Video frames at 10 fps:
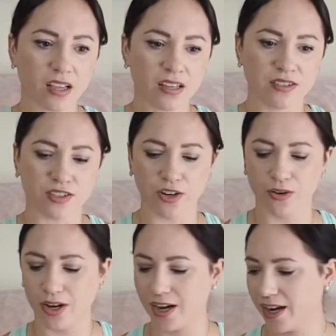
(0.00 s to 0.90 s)
So
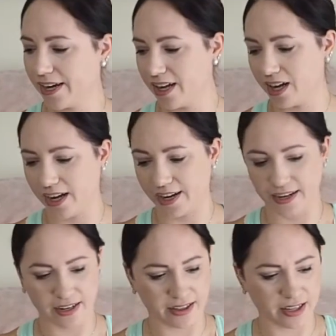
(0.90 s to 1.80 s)
I got,
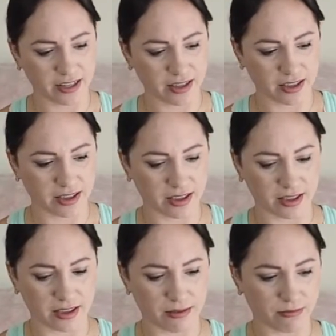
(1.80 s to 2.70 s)
I think
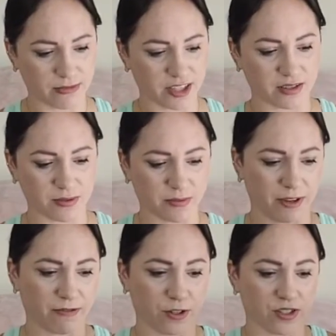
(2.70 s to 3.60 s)
this was my
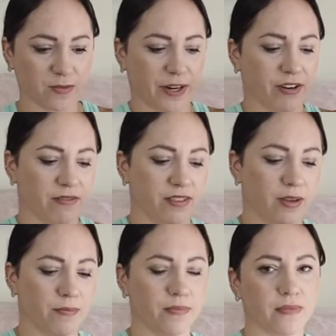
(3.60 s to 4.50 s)
first pair of
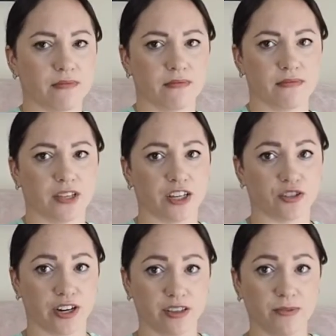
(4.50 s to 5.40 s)
them. I
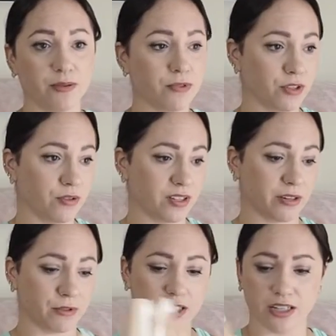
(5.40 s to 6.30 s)
tried them in the blue because I
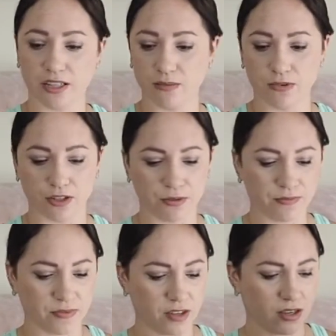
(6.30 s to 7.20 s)
really like the blue,
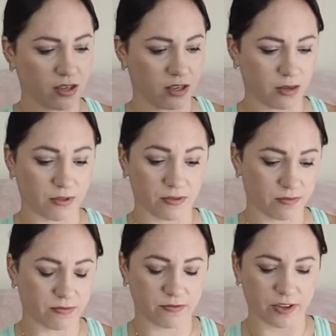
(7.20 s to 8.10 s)
the
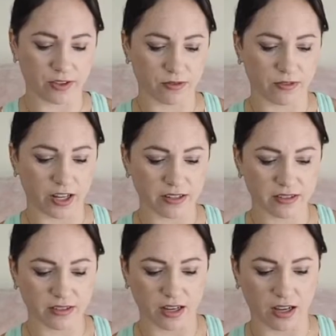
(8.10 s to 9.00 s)

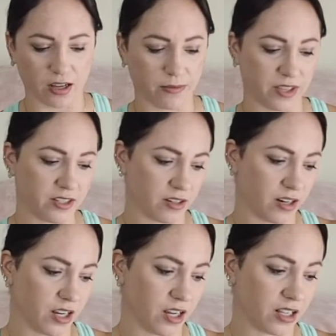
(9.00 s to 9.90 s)
Featherflex. These are
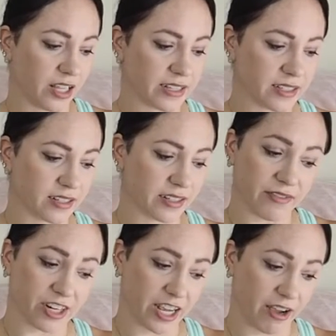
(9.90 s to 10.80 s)
a classic
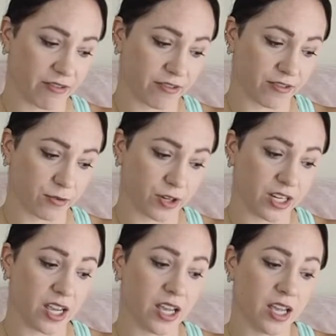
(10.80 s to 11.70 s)
7.5 3